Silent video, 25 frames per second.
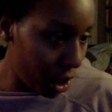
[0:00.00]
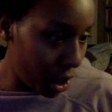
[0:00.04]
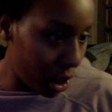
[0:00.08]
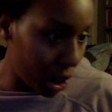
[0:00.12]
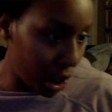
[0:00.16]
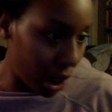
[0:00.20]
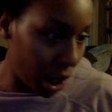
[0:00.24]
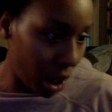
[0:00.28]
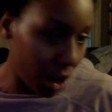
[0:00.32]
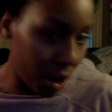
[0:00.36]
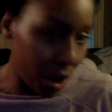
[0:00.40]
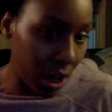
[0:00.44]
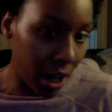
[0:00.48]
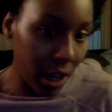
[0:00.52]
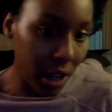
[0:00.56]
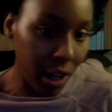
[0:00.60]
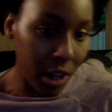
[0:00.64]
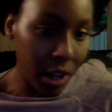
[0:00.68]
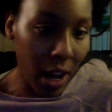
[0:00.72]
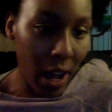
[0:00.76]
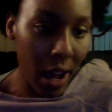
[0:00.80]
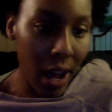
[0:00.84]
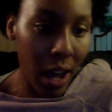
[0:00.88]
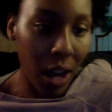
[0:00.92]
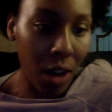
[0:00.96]
turning
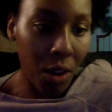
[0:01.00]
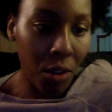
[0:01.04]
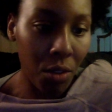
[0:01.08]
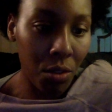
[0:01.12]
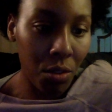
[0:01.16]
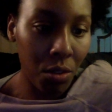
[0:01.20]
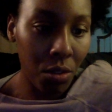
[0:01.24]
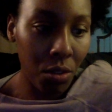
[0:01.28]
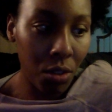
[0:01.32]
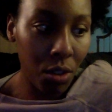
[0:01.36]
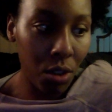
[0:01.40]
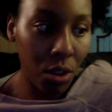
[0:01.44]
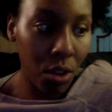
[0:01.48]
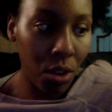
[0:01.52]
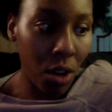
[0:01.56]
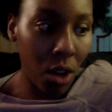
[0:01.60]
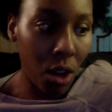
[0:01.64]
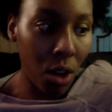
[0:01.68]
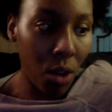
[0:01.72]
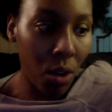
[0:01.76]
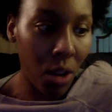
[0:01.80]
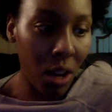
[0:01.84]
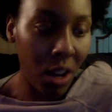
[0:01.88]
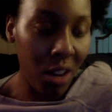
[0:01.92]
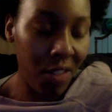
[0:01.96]
down,
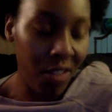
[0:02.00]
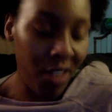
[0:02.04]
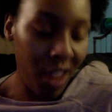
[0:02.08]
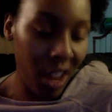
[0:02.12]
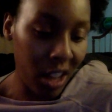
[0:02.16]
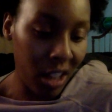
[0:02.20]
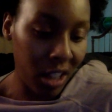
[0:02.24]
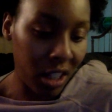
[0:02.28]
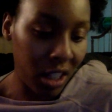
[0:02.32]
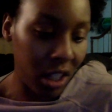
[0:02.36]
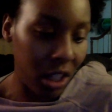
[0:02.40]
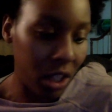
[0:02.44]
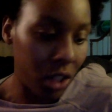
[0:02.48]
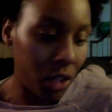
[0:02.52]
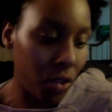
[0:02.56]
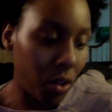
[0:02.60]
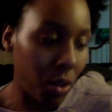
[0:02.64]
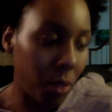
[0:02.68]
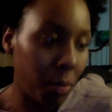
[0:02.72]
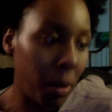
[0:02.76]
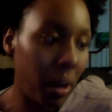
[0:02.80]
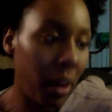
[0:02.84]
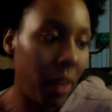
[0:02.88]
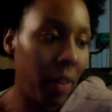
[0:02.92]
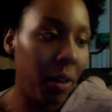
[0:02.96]
advances
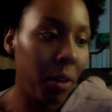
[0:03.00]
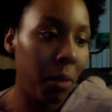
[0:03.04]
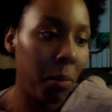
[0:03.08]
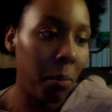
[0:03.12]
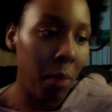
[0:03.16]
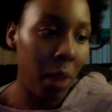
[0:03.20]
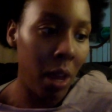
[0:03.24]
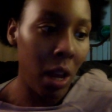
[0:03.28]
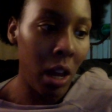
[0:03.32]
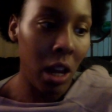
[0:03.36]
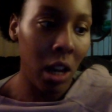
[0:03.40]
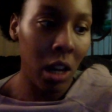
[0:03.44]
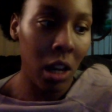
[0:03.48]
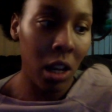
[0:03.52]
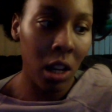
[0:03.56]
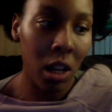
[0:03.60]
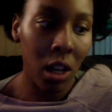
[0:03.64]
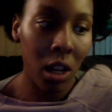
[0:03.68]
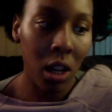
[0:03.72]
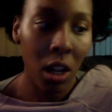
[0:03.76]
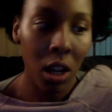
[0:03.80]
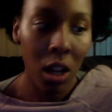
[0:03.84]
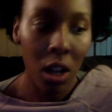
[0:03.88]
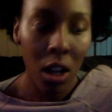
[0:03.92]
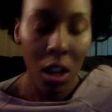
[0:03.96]
from other men,
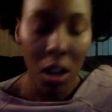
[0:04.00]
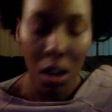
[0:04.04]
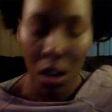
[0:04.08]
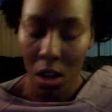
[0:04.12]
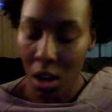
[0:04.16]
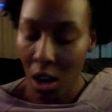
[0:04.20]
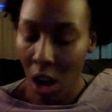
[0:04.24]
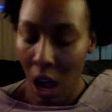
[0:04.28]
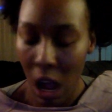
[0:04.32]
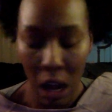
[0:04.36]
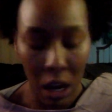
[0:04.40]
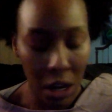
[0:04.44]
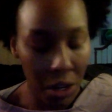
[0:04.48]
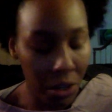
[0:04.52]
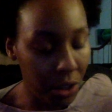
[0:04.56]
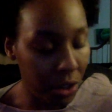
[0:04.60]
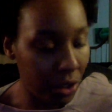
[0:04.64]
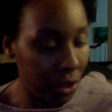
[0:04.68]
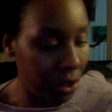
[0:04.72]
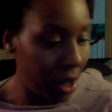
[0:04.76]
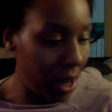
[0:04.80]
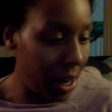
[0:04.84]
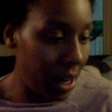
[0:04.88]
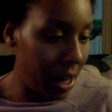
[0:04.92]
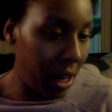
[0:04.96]
not
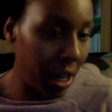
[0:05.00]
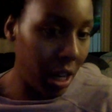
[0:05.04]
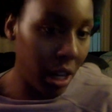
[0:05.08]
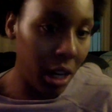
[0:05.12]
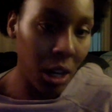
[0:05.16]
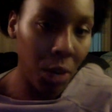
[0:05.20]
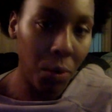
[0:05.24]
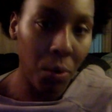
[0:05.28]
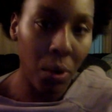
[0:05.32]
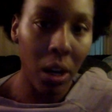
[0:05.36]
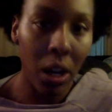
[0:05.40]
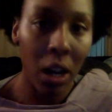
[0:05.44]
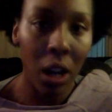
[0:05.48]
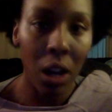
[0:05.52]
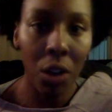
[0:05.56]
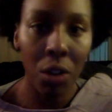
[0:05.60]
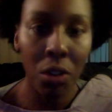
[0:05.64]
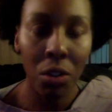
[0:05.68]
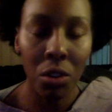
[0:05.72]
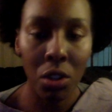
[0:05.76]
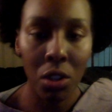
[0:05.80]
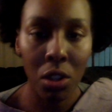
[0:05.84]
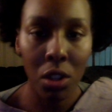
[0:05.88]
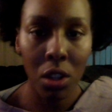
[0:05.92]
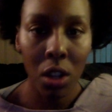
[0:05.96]
entertaining anyone
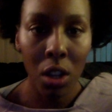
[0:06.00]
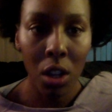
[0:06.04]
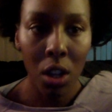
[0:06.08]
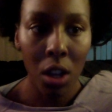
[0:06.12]
else,